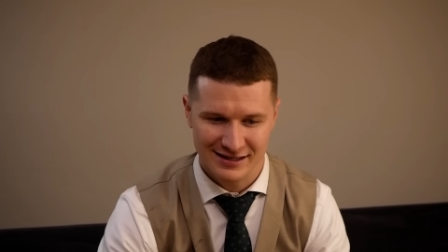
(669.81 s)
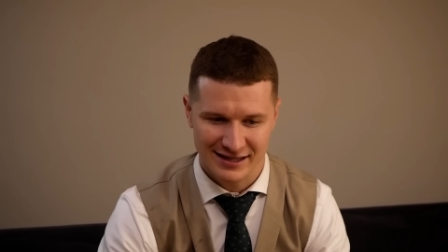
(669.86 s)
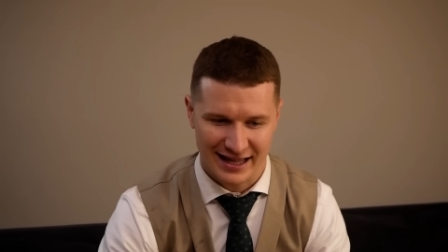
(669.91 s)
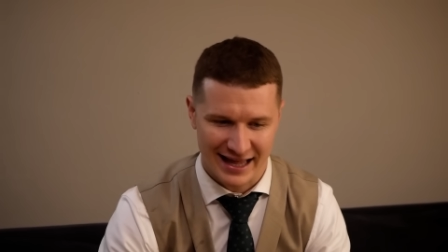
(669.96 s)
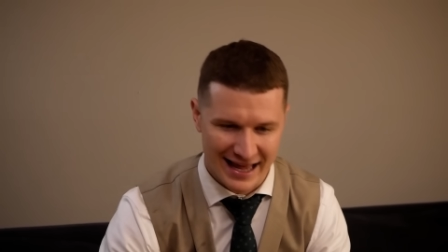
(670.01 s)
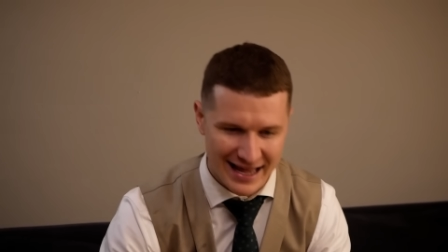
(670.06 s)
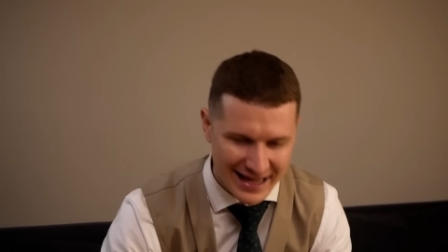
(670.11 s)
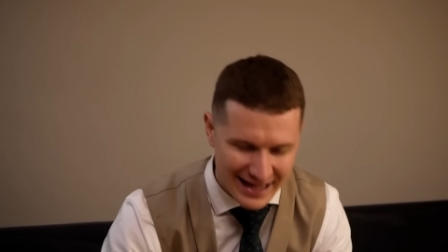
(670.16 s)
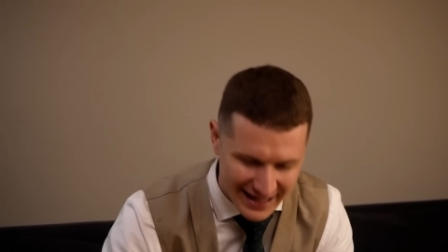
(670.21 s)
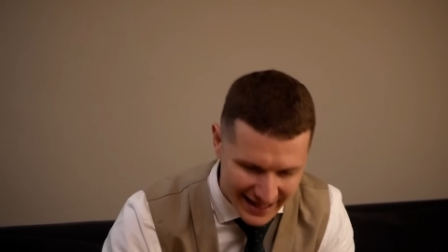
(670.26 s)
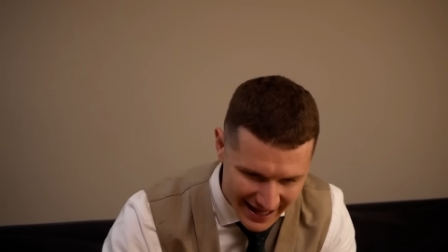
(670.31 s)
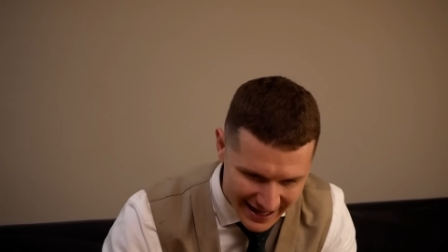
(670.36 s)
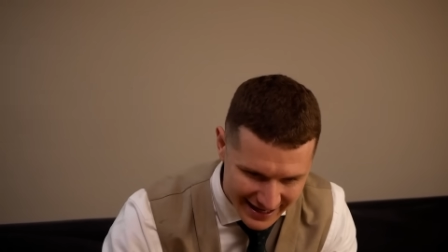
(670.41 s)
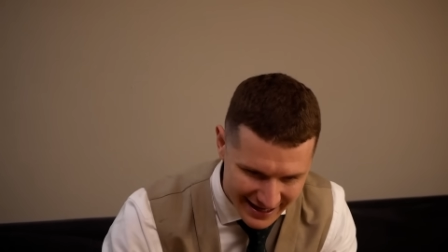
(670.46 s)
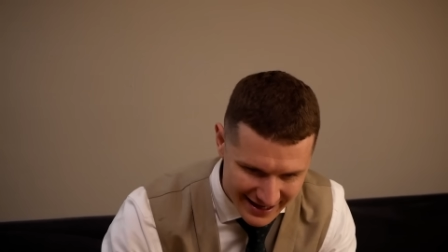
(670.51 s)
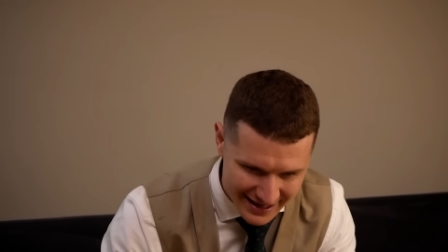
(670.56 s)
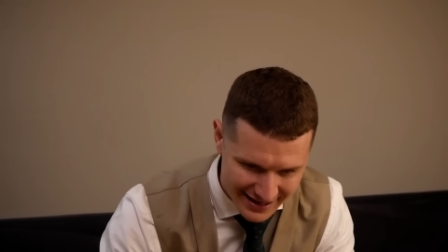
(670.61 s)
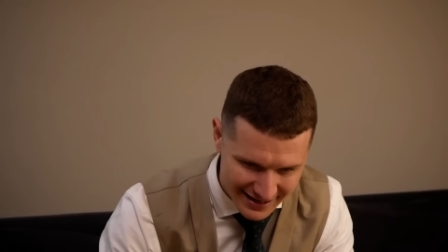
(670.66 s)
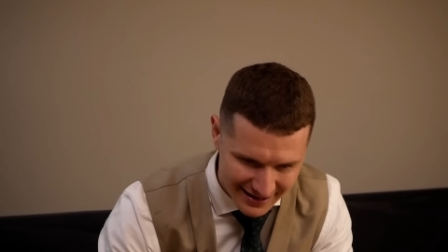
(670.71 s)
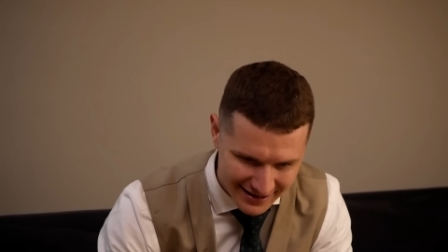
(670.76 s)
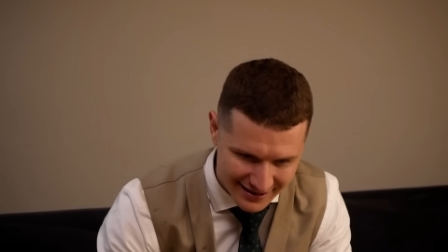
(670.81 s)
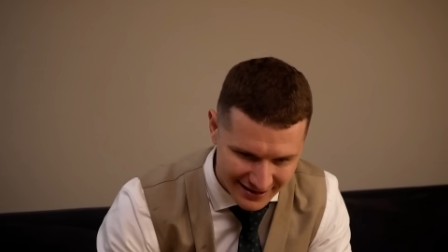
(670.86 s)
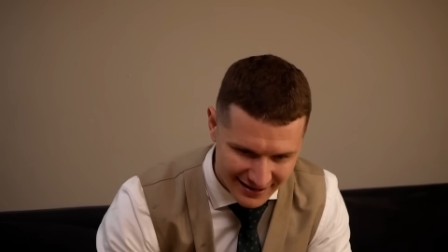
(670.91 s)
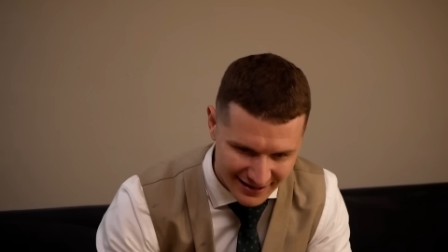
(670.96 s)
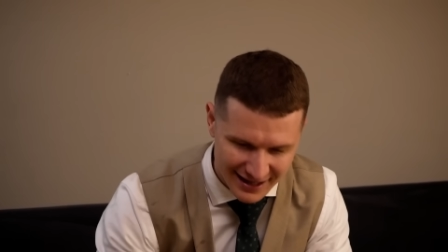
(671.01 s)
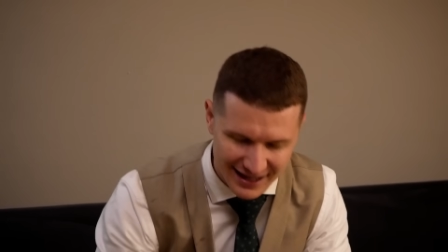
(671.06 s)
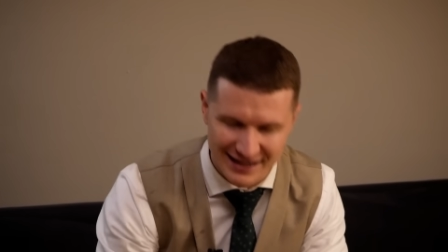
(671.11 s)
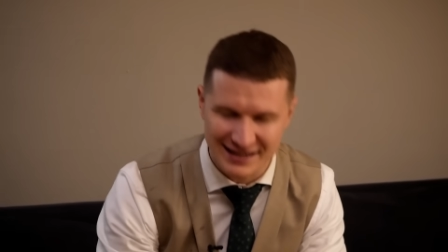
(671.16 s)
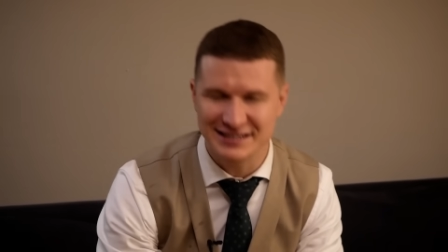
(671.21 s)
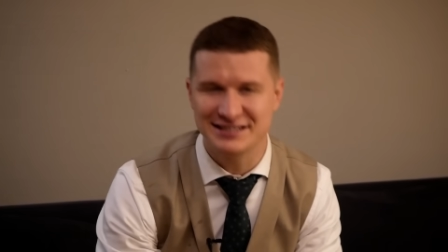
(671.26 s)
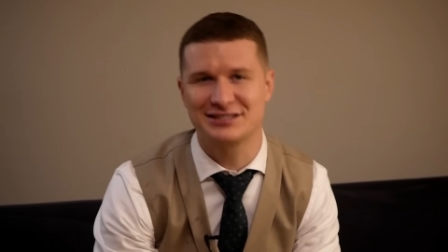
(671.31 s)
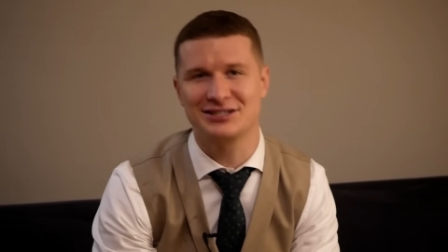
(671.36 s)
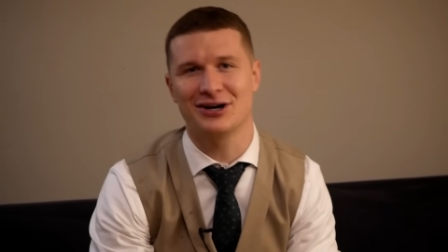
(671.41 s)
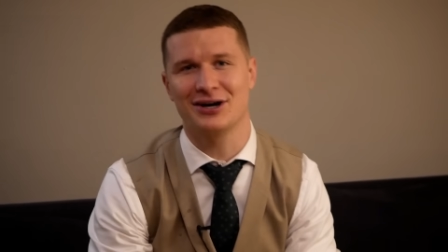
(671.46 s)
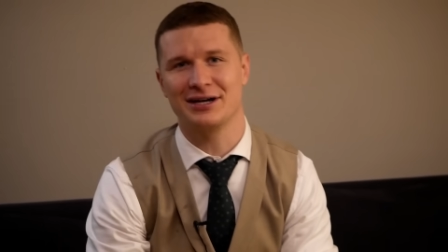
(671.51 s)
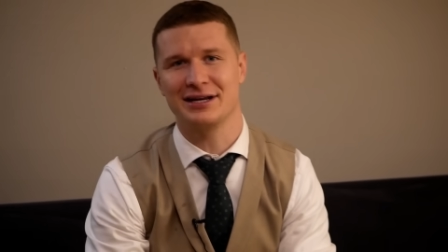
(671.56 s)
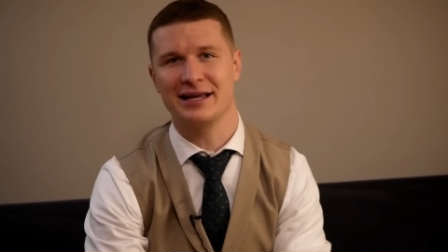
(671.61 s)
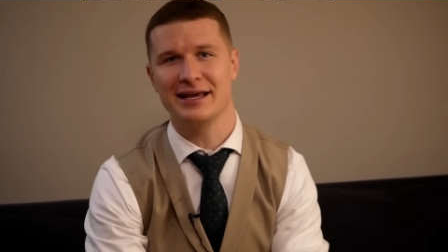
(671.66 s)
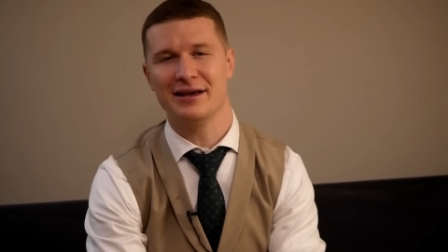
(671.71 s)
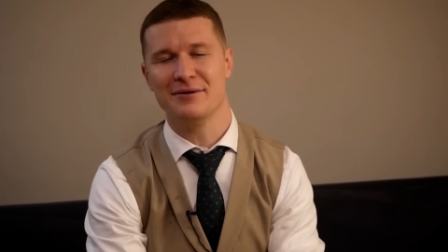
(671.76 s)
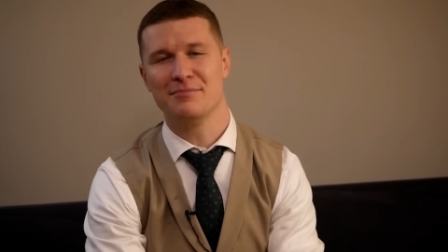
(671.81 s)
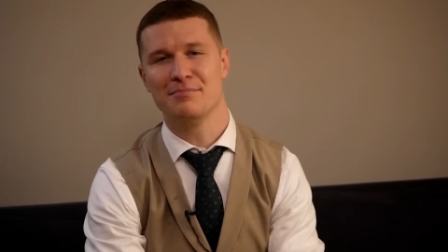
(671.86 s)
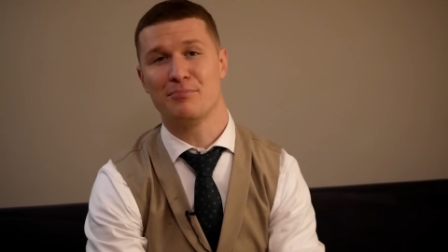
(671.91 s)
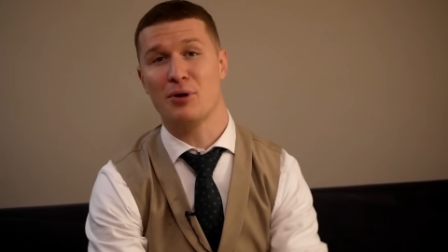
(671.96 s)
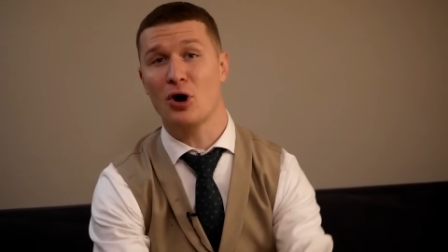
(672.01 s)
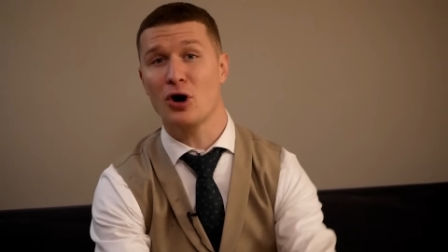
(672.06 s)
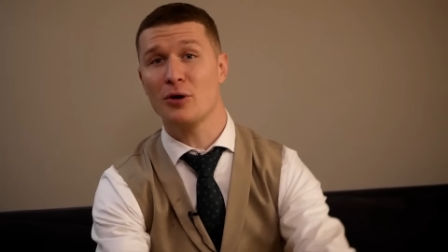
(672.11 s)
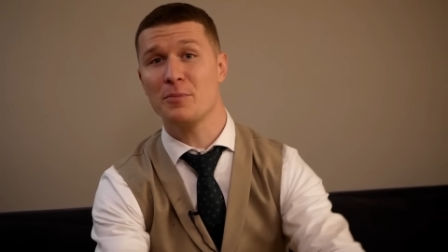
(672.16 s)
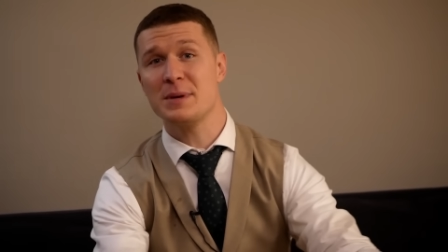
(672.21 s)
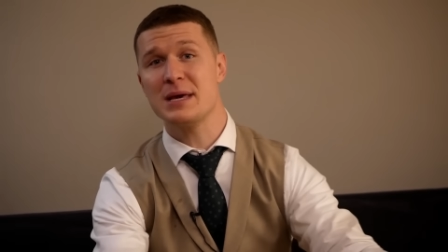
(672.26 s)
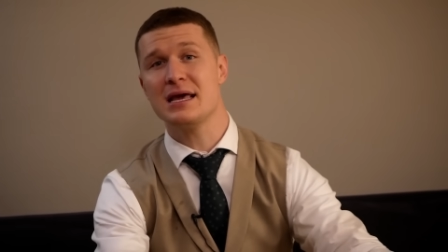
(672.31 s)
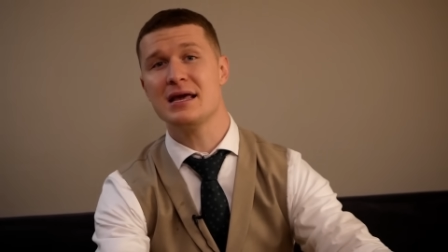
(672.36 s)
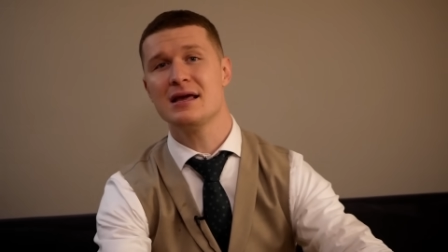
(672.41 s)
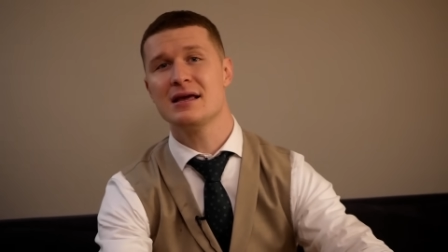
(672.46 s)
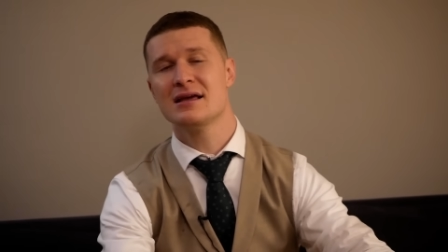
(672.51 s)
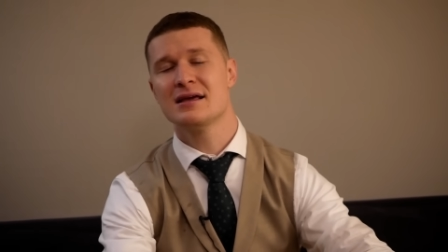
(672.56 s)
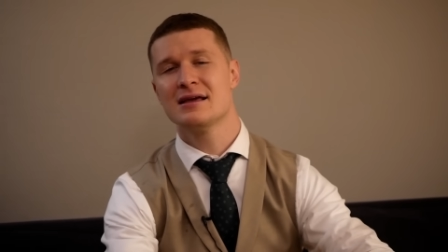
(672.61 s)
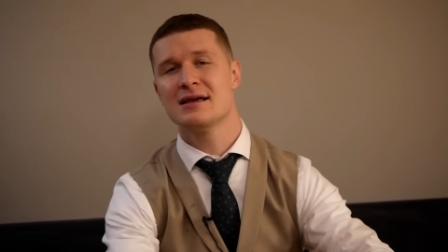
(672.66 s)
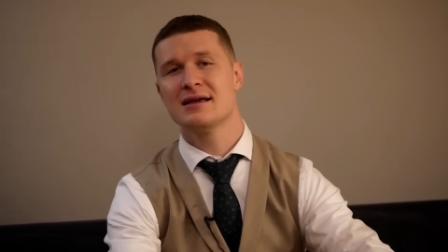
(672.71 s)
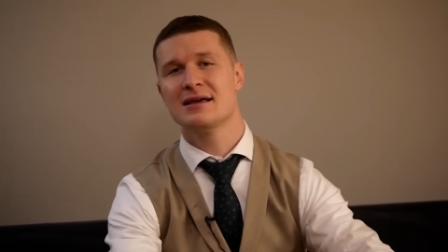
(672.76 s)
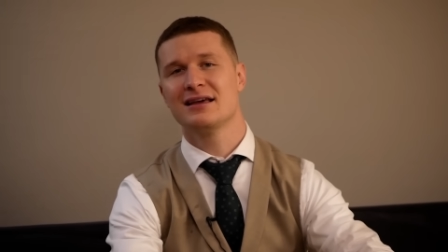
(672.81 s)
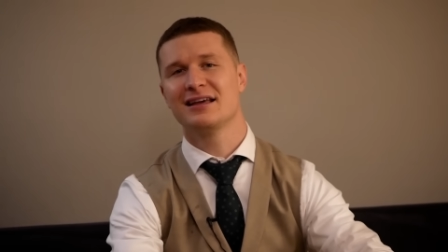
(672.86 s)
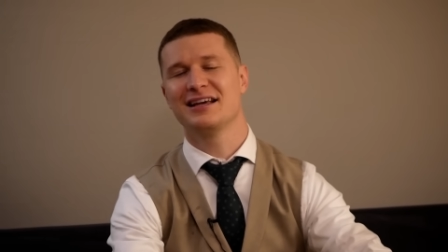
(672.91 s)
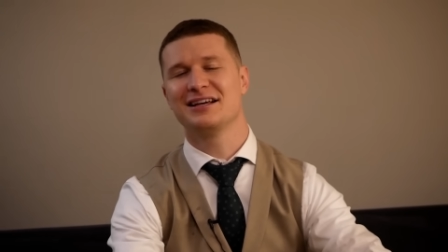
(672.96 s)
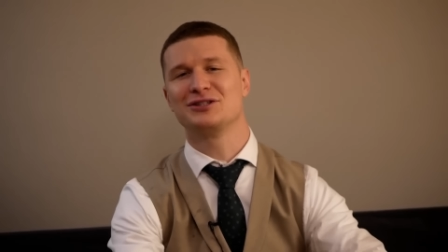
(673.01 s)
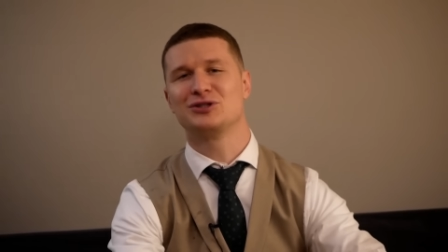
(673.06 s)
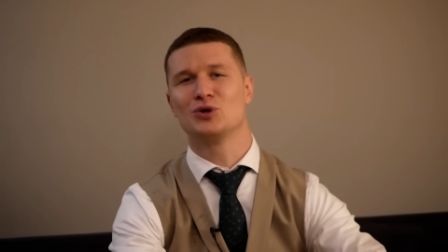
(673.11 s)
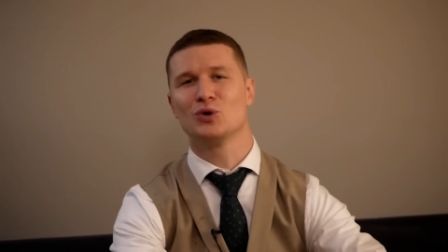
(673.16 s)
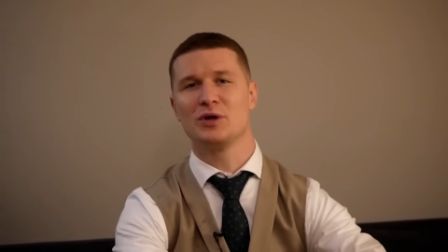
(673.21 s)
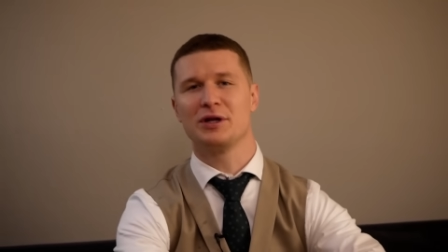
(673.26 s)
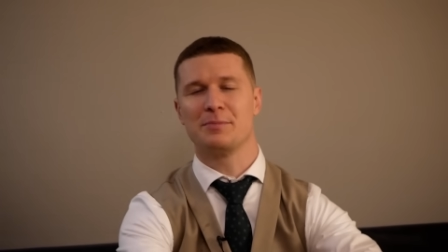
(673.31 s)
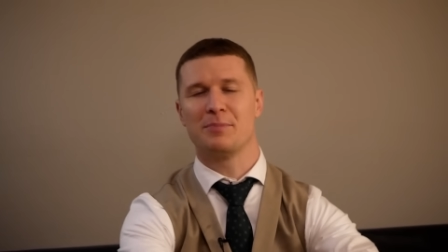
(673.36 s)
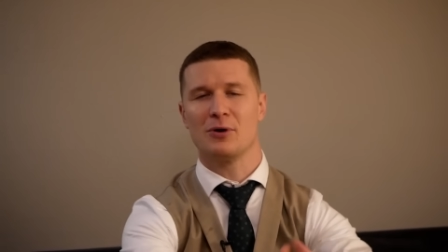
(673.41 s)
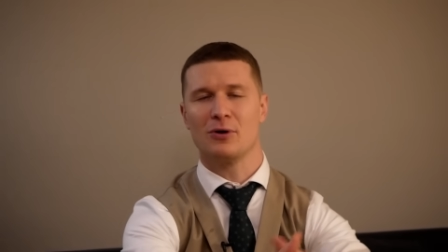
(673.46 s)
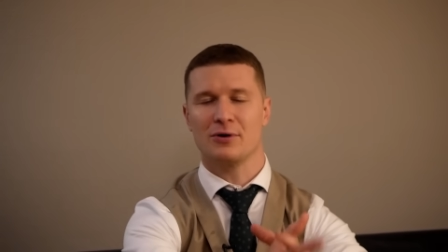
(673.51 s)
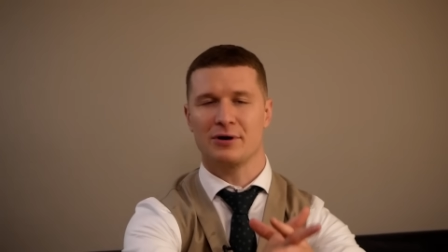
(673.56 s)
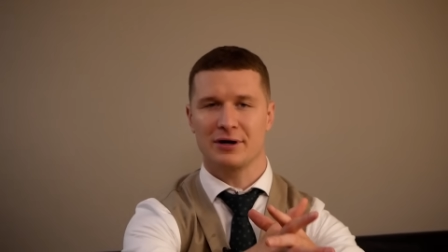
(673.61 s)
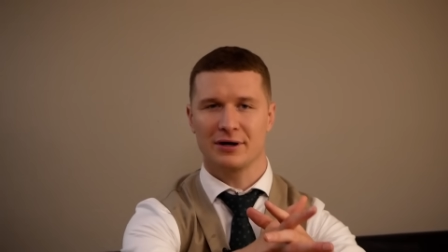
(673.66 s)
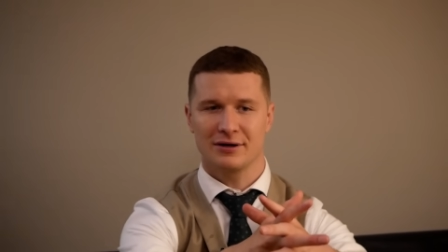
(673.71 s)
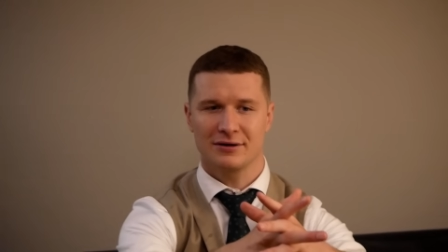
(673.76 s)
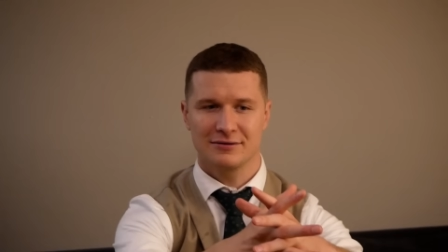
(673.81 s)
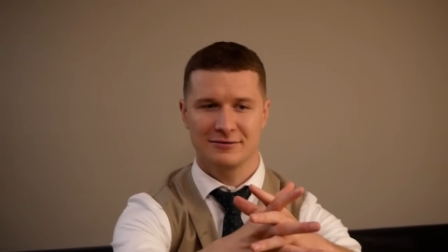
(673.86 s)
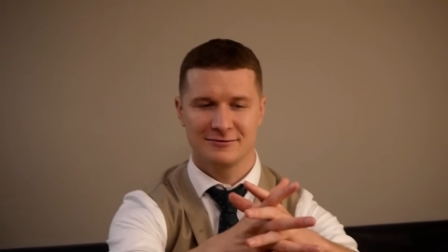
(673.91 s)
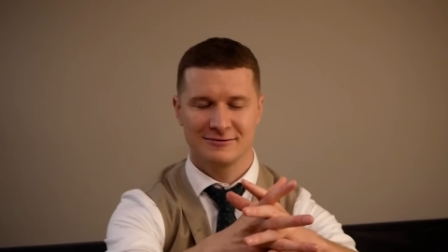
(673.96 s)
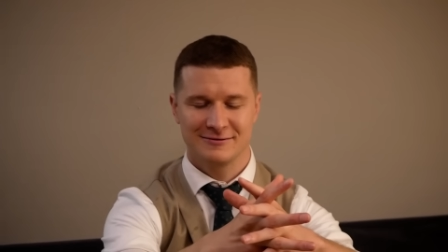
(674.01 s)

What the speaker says: King Kenny and Ihsan Gibb, Barbie and Julie Polka.